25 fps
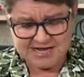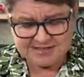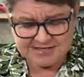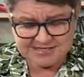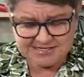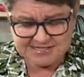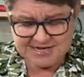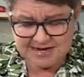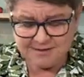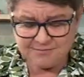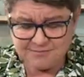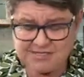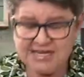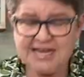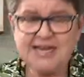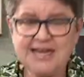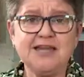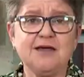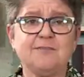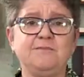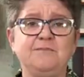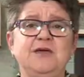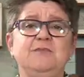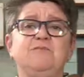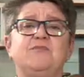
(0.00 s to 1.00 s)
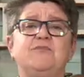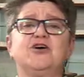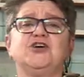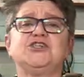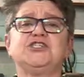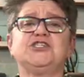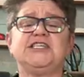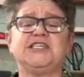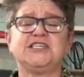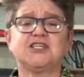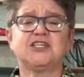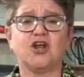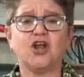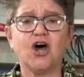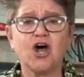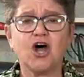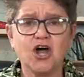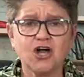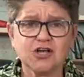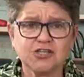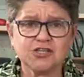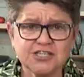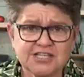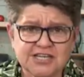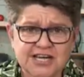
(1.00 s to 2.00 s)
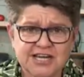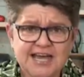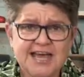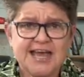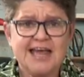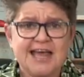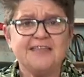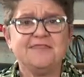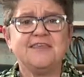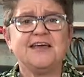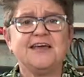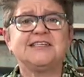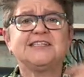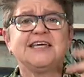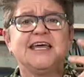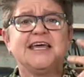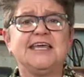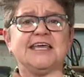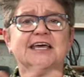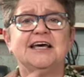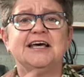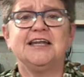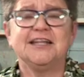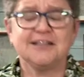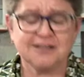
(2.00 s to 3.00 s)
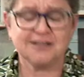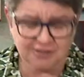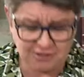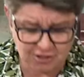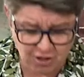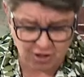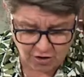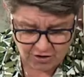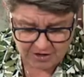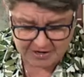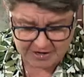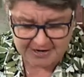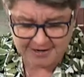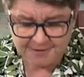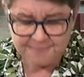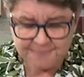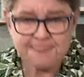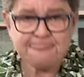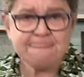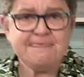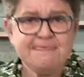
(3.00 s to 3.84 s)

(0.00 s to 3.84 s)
The stems end up being processed last and they take a little longer.